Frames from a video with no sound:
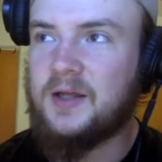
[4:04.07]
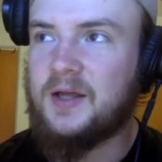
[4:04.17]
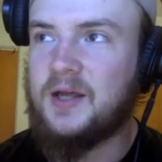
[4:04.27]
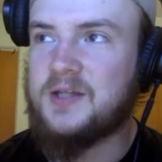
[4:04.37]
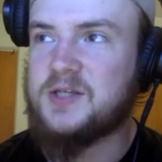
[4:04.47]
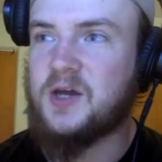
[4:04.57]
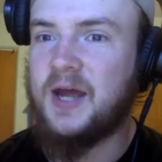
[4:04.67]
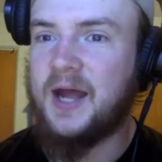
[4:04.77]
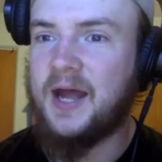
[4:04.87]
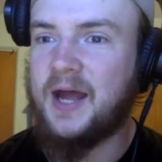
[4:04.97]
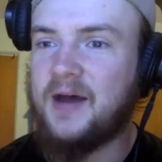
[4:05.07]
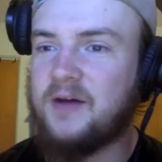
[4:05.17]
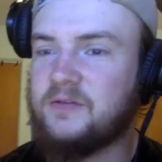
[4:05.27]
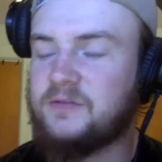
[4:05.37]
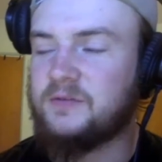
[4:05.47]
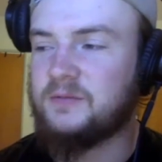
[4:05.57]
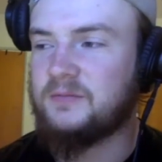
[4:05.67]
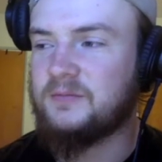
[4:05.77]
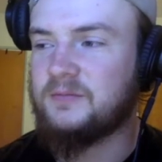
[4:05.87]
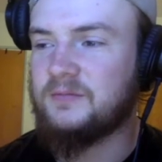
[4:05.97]
it's going to have
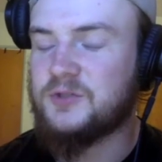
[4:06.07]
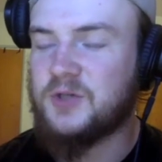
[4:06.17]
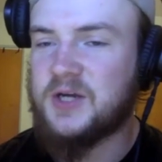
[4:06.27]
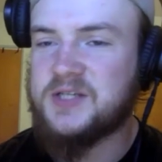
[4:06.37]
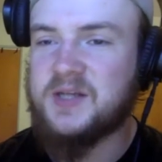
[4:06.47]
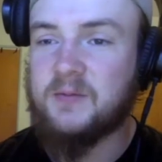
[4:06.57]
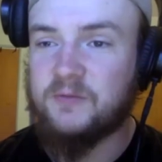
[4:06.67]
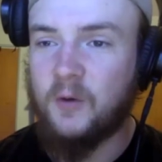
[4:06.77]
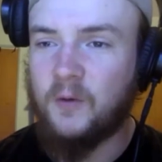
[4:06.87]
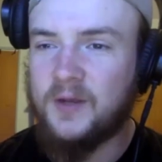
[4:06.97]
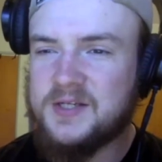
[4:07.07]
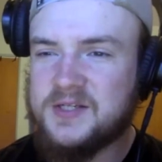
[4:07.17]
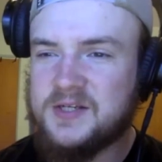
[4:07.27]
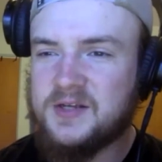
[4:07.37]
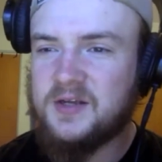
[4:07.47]
tricep focus,